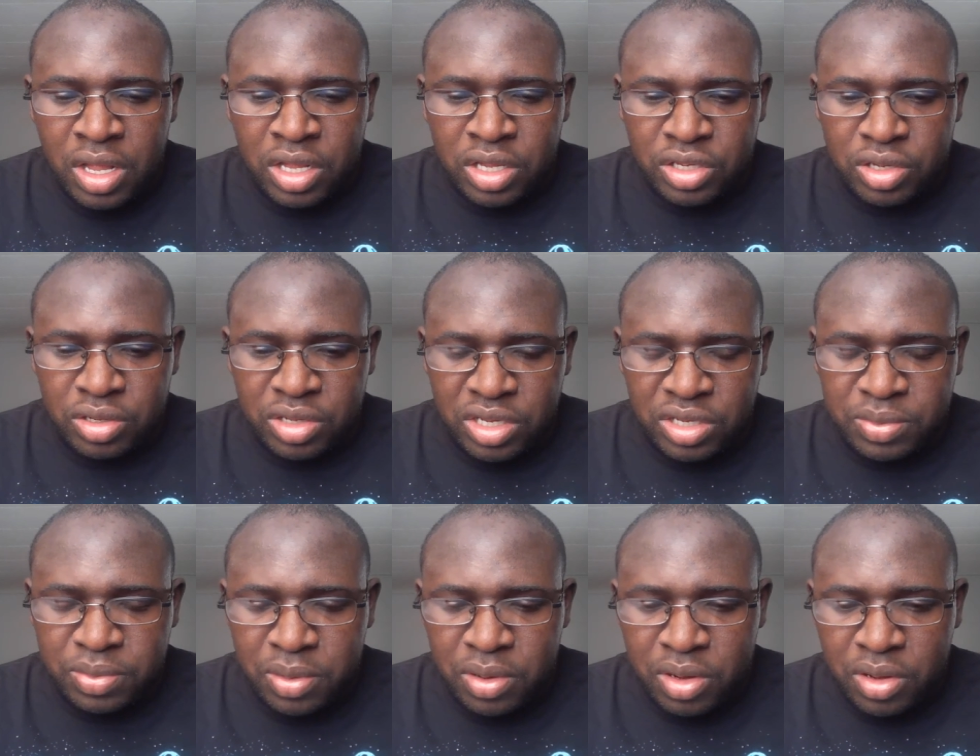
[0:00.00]
So
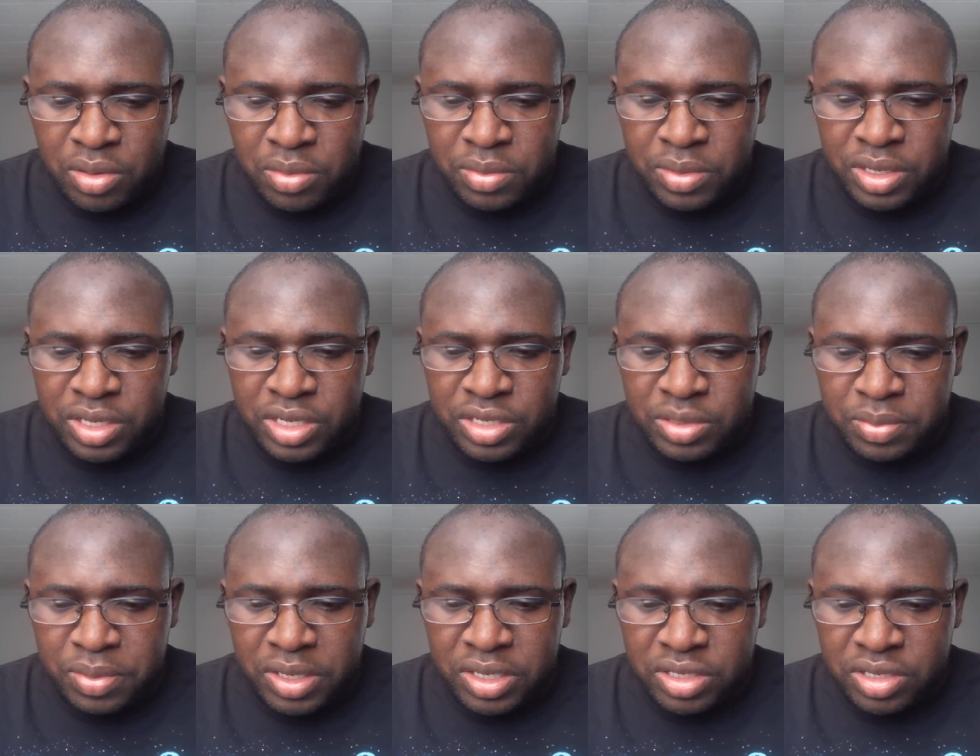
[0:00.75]
this poem is
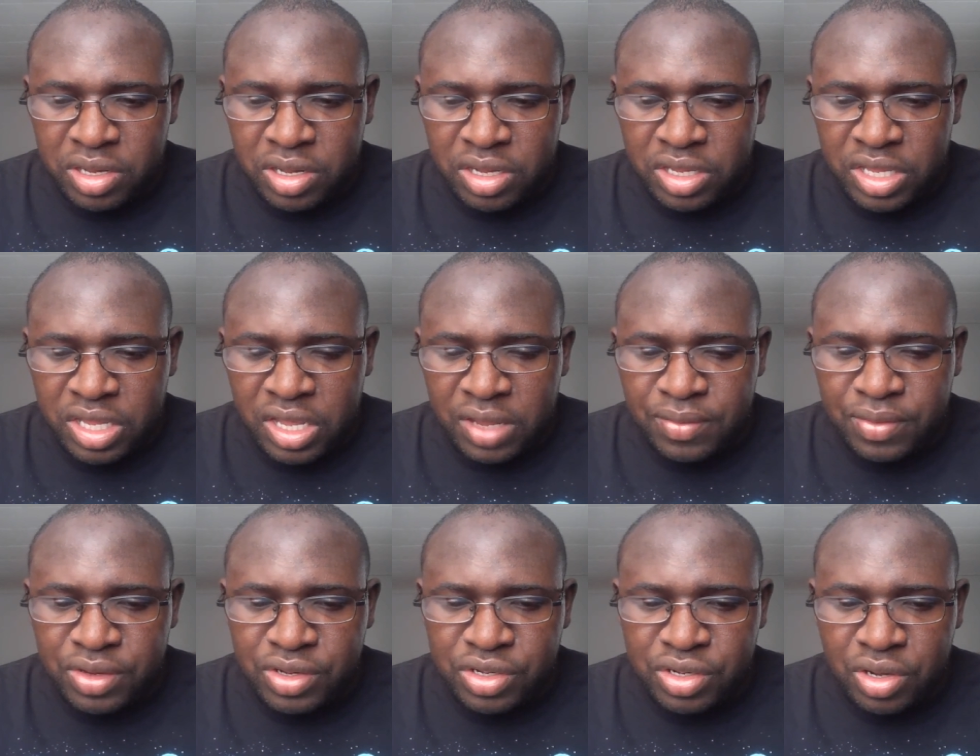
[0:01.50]
based on a
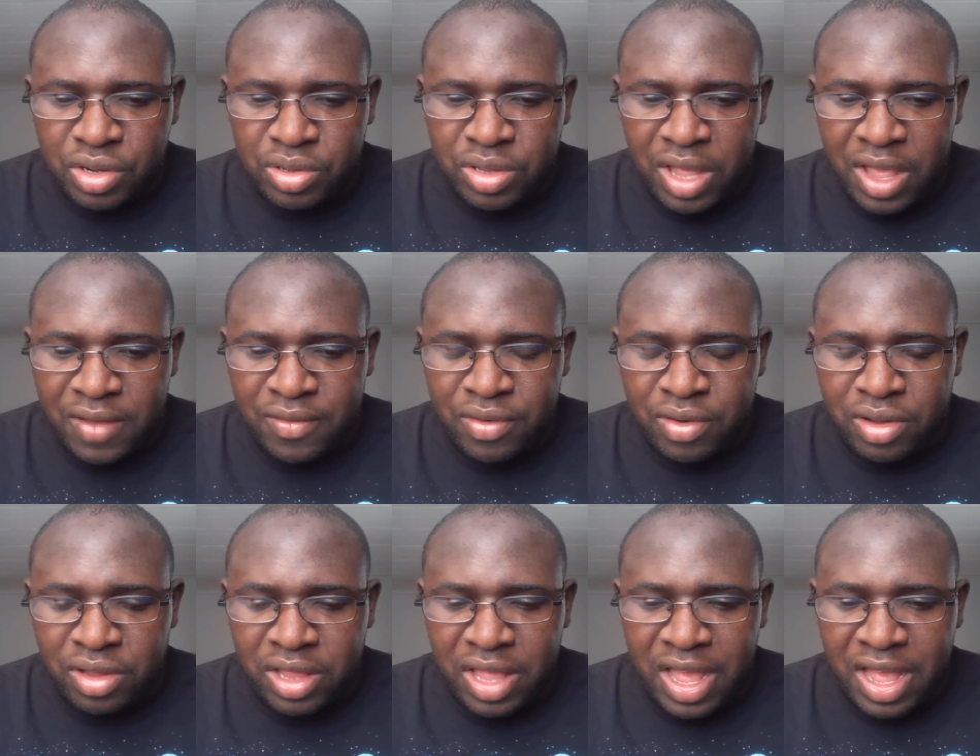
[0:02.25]
TV show that I've
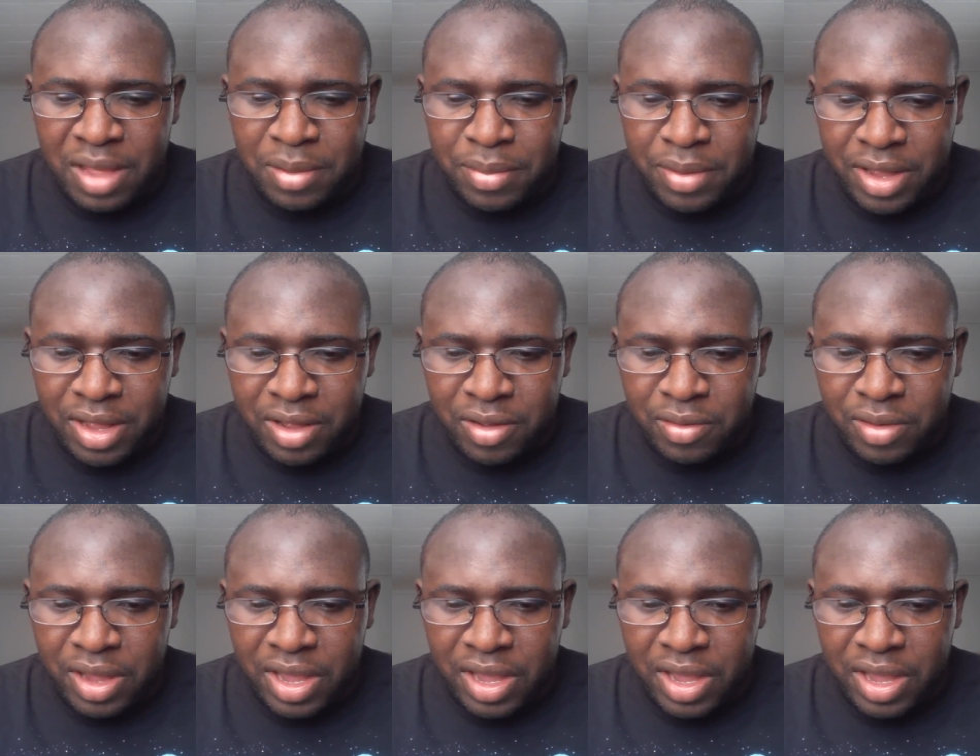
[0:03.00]
heard a lot about,